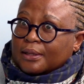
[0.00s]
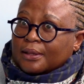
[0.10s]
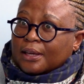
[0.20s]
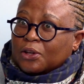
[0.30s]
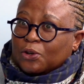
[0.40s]

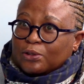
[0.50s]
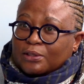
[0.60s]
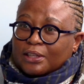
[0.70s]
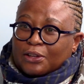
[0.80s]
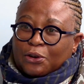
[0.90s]
there
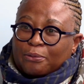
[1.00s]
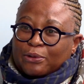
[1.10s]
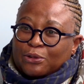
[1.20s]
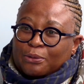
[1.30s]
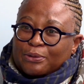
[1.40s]
goes
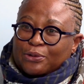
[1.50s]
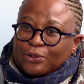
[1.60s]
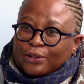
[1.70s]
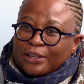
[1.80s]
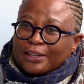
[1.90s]
e-commerce
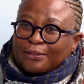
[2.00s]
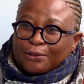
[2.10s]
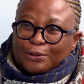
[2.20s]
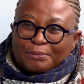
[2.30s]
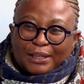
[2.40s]
opportunity
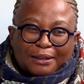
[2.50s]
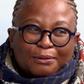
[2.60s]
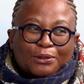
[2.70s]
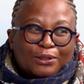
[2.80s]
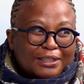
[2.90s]
for being
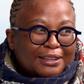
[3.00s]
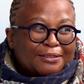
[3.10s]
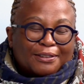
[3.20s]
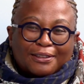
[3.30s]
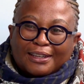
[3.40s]
able to
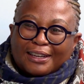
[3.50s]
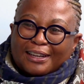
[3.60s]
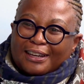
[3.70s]
deliver